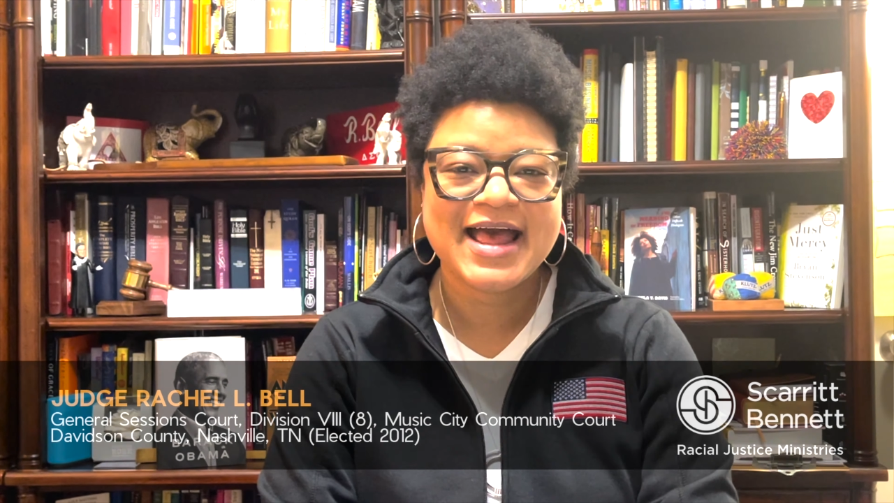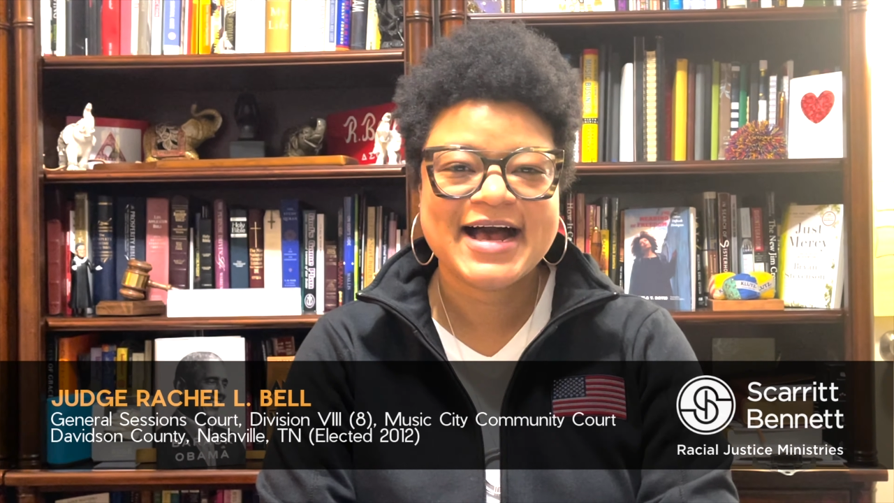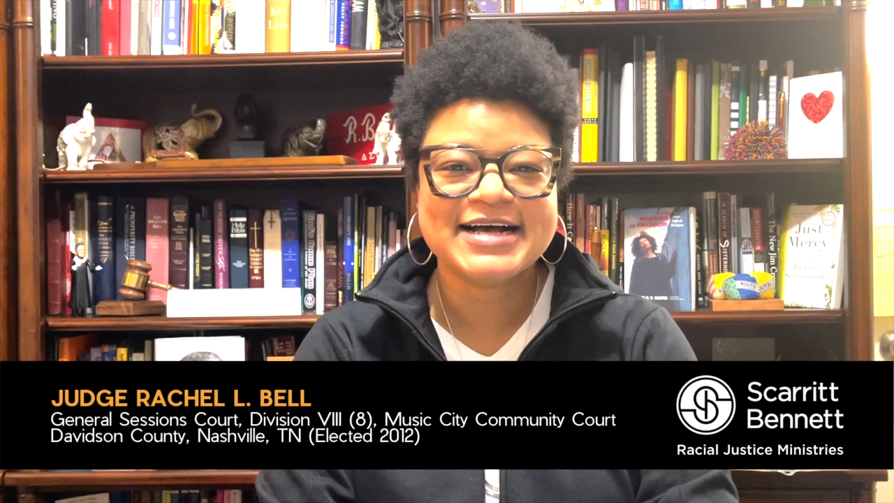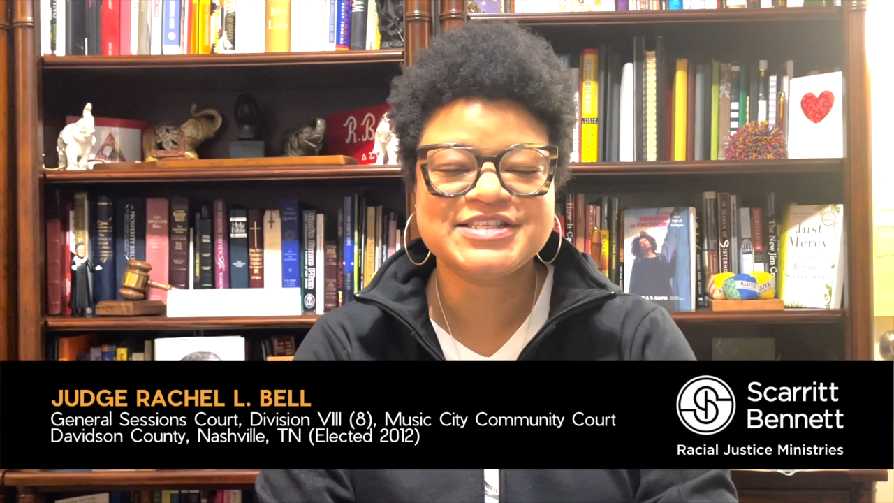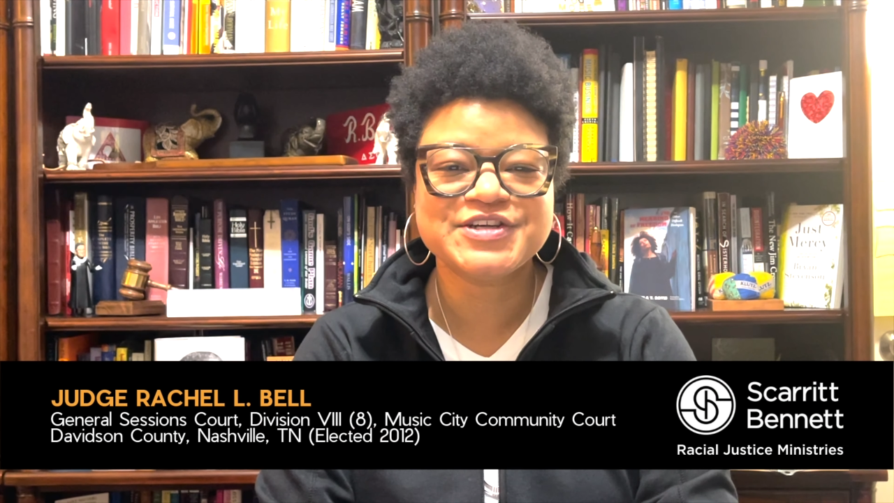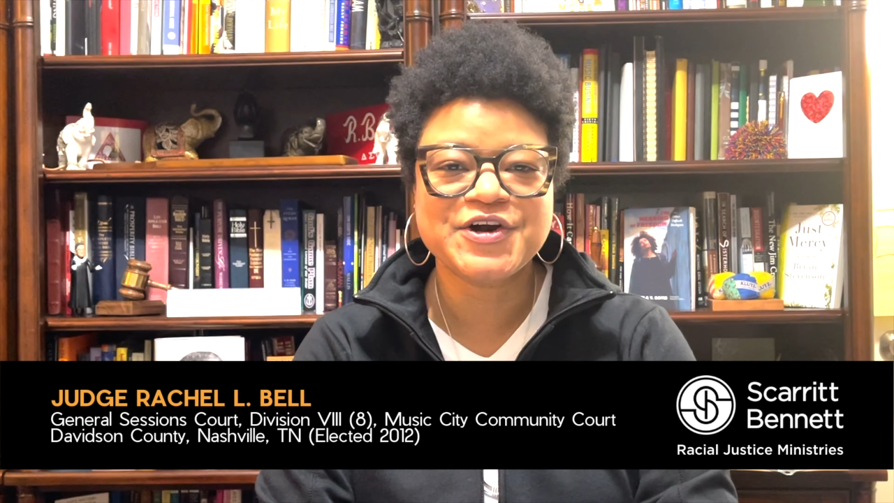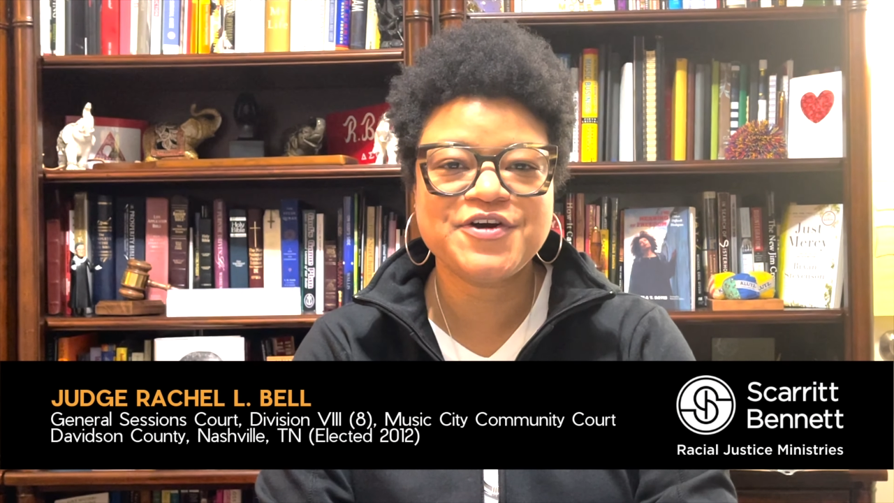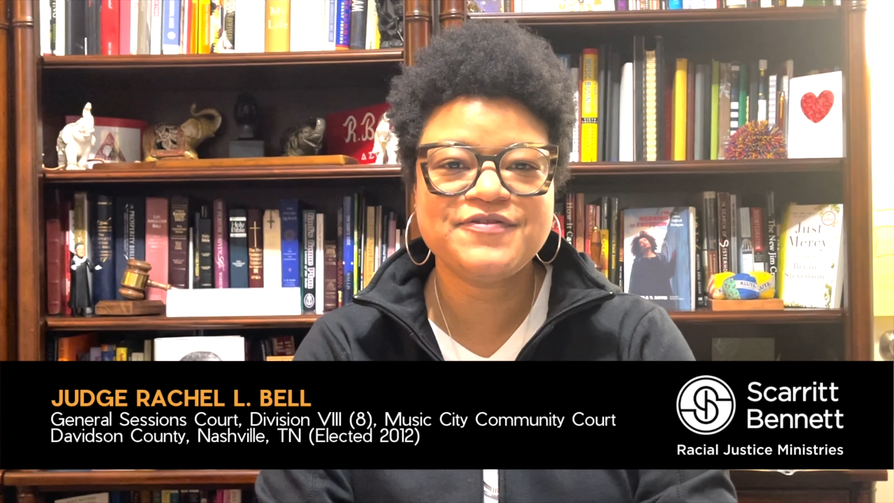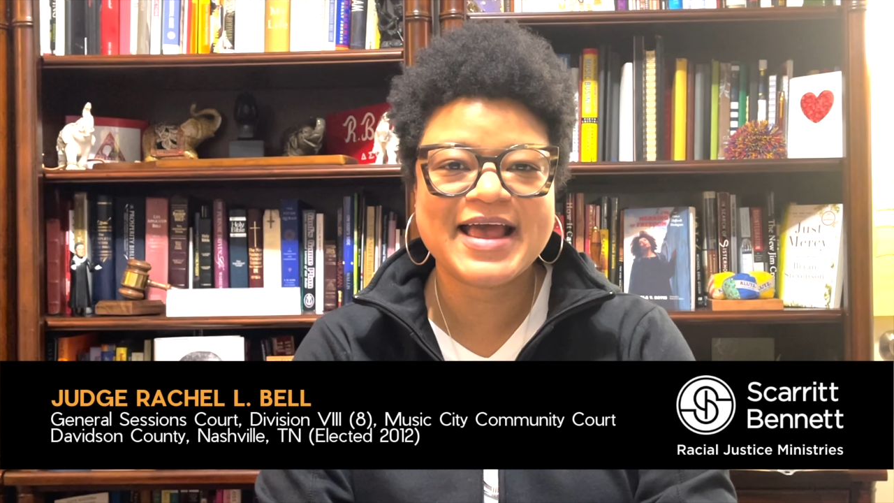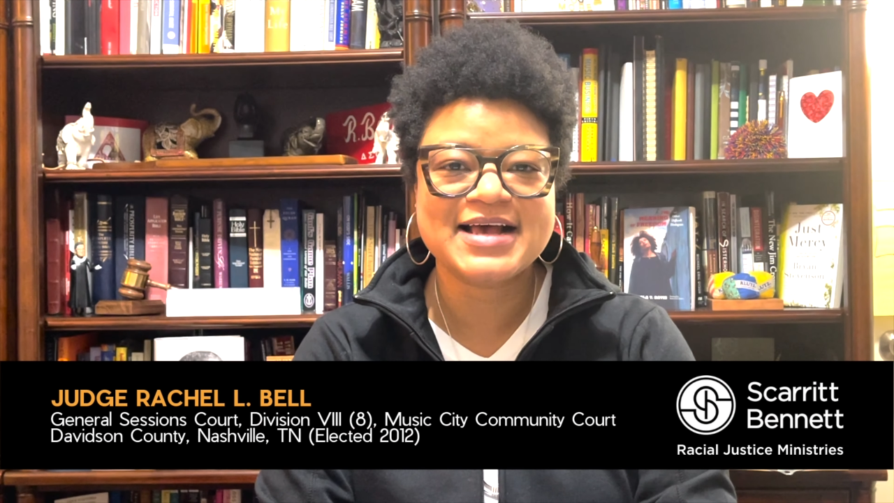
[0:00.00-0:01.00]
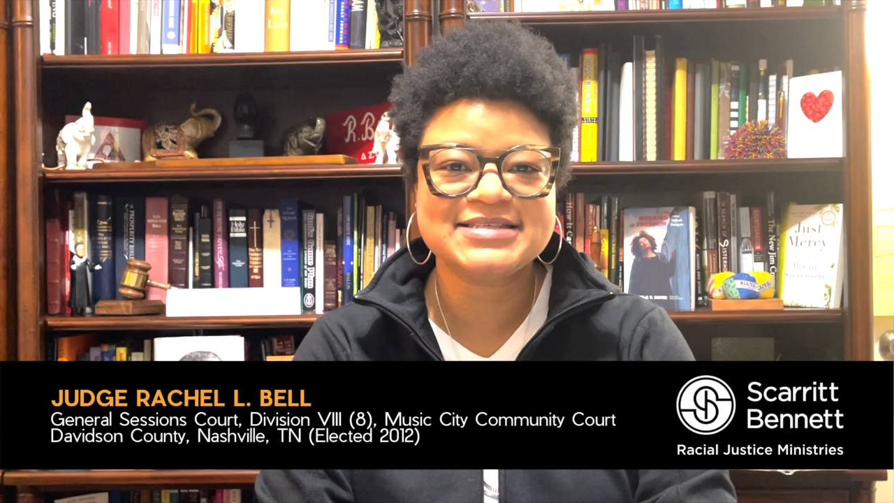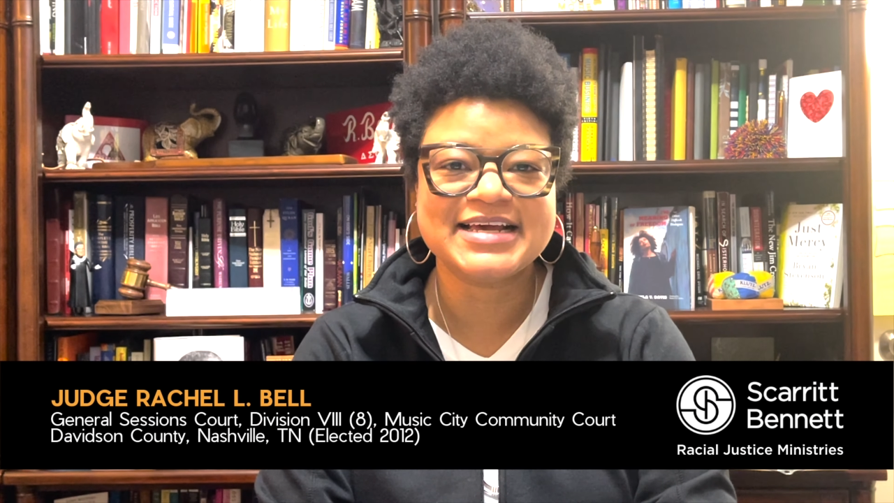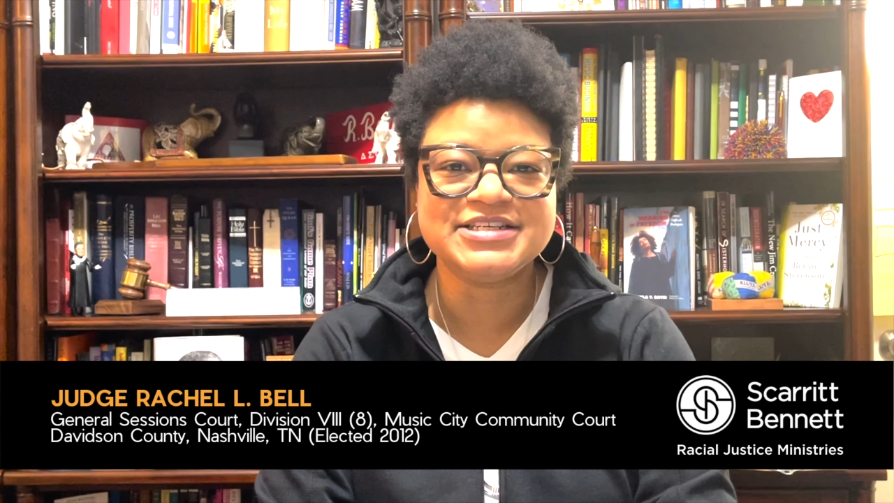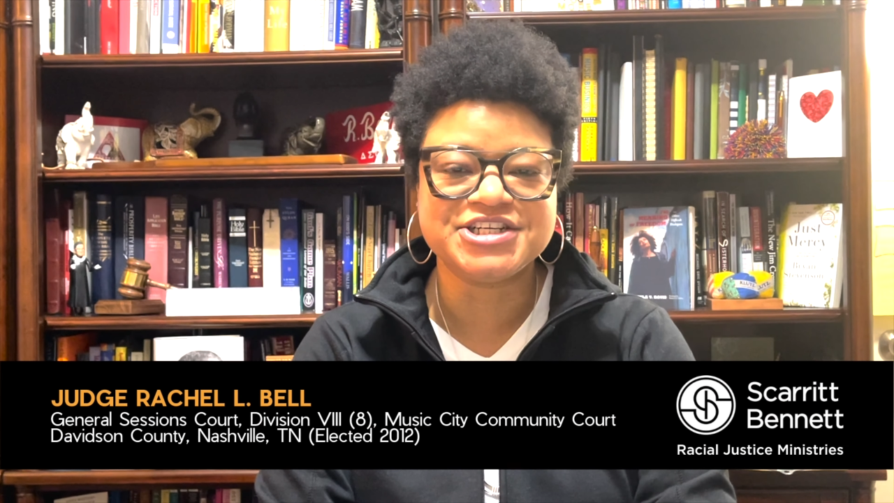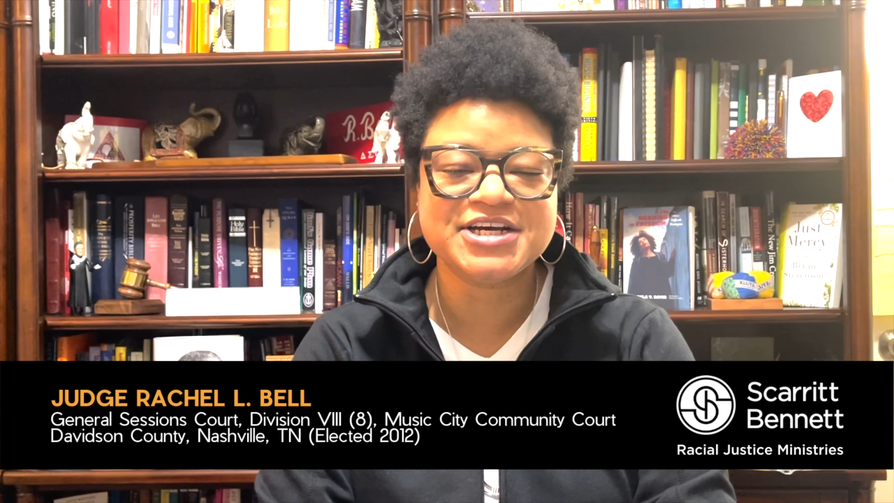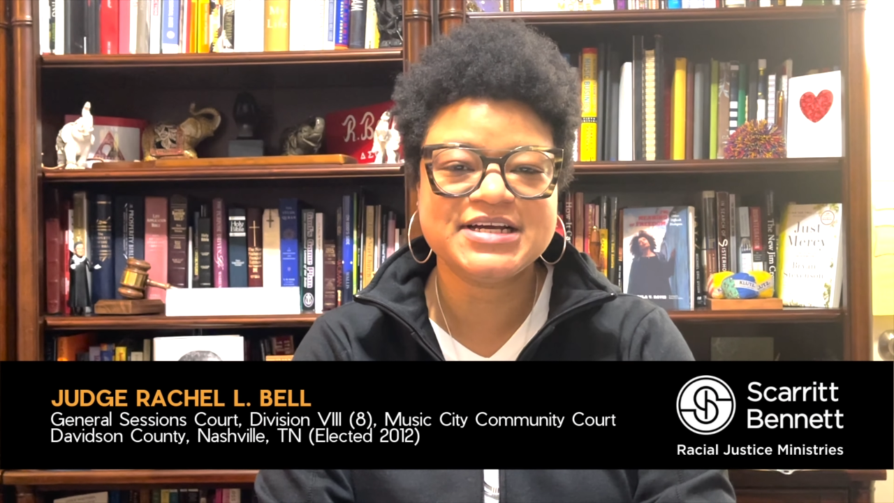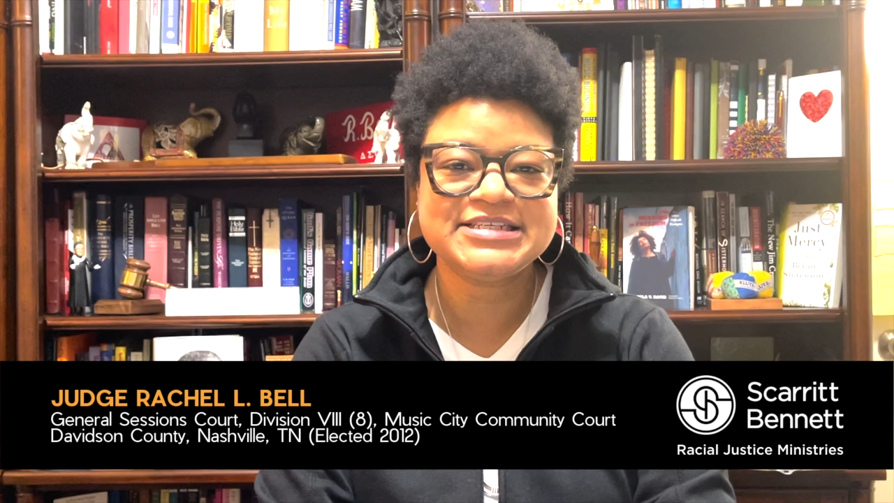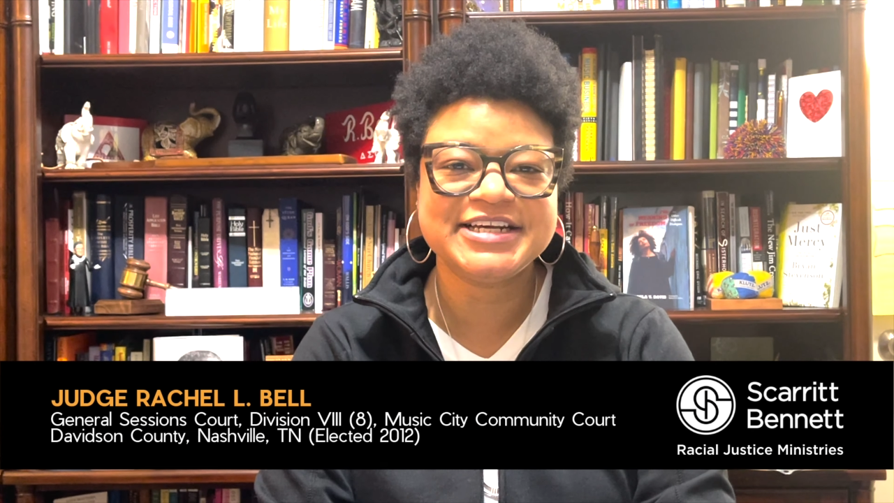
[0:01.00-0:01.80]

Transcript: I serve as a judge